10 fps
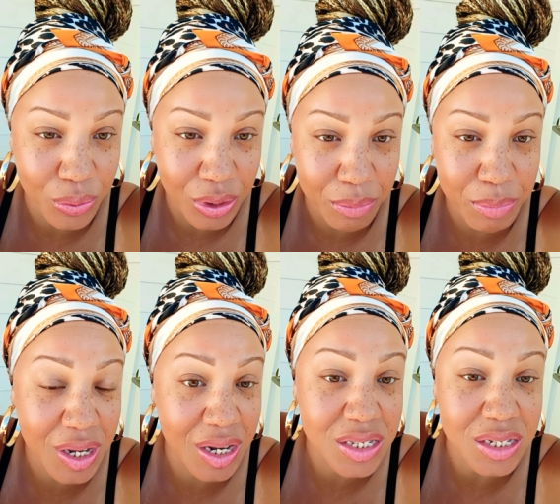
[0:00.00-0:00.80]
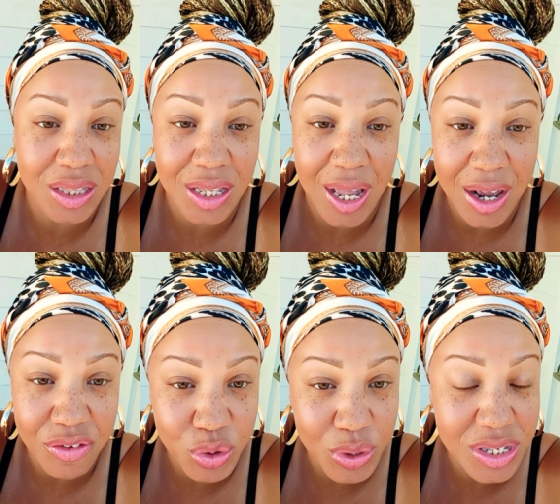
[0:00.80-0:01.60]
because a lot
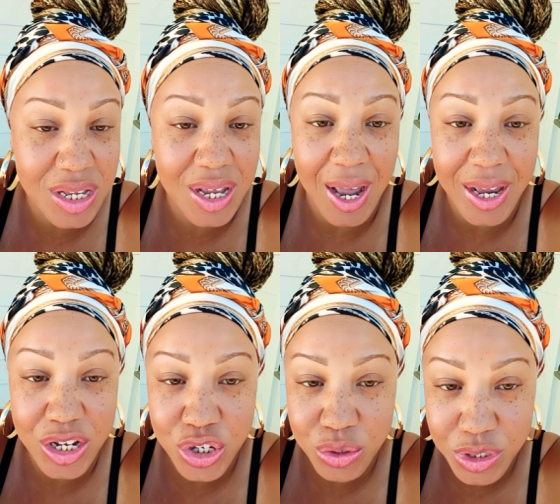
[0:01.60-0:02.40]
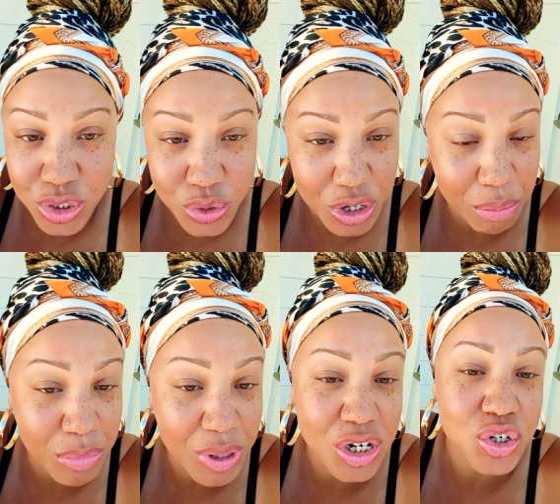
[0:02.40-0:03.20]
of you, He's guiding you into your
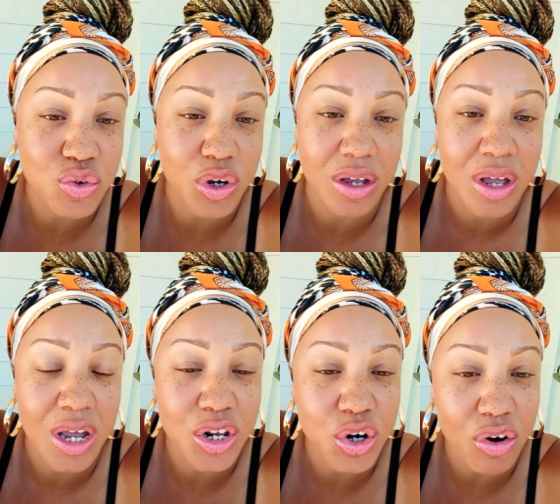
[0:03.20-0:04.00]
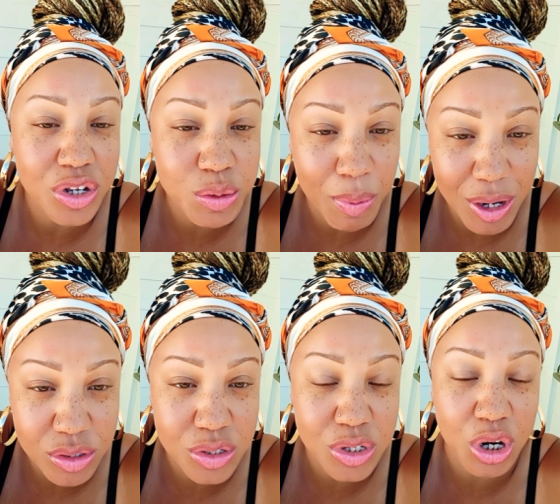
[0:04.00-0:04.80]
ministry, and your
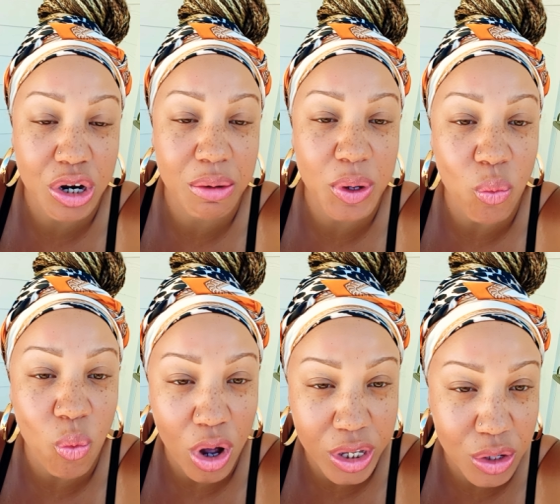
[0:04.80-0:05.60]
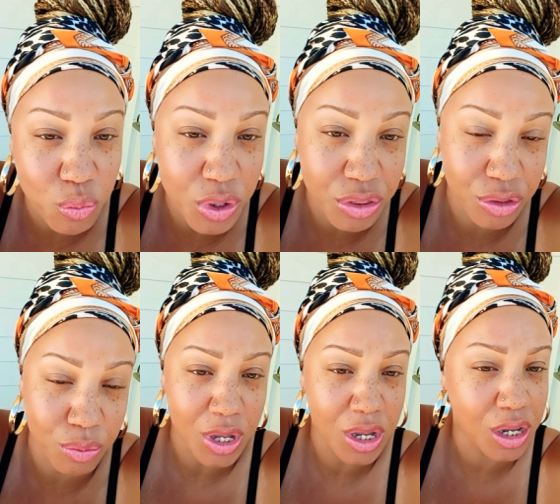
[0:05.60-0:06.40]
spouses are going to be walking with you
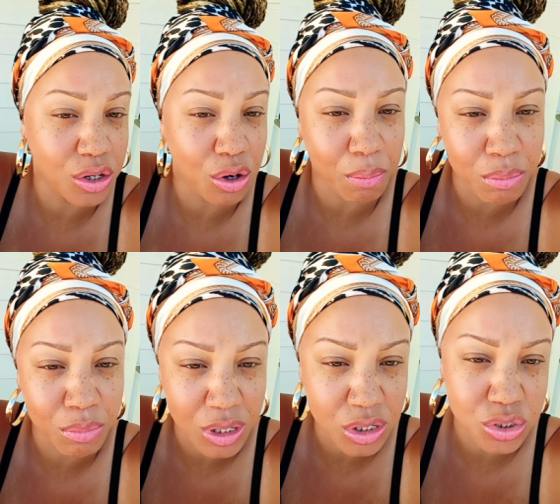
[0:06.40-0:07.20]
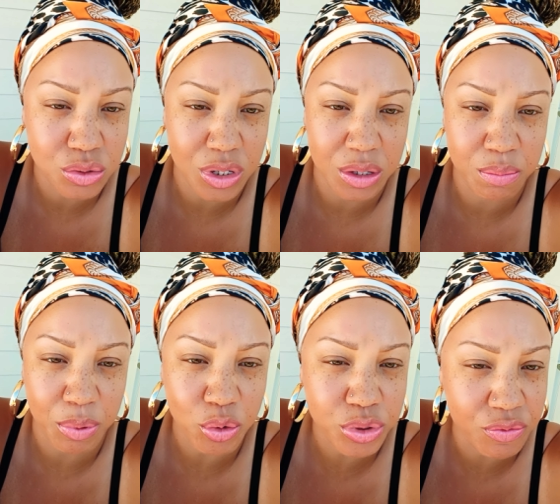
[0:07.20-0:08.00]
in your ministry,
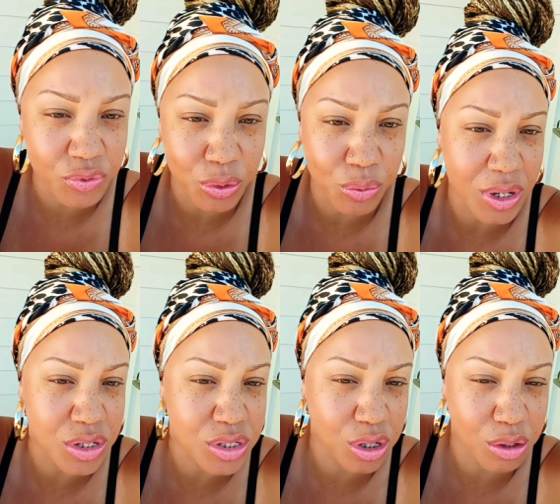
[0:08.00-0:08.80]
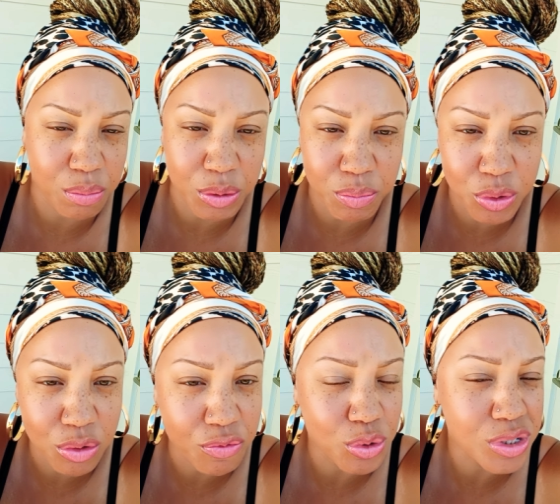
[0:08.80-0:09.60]
both of you, and it's going to be
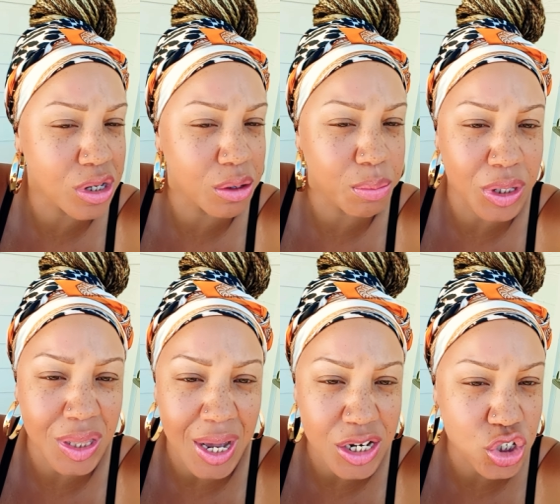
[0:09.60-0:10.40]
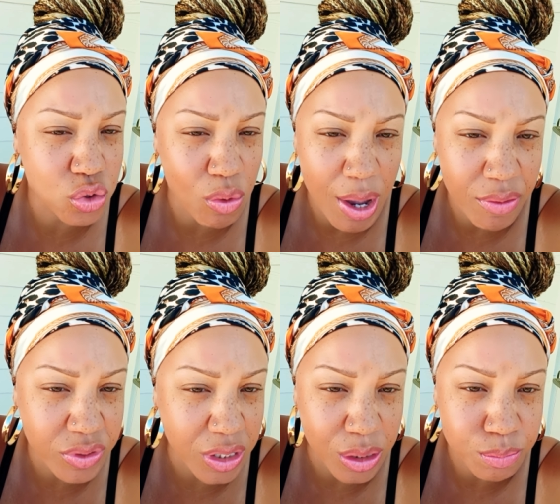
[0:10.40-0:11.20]
beautiful. It's going to be a lot of traveling.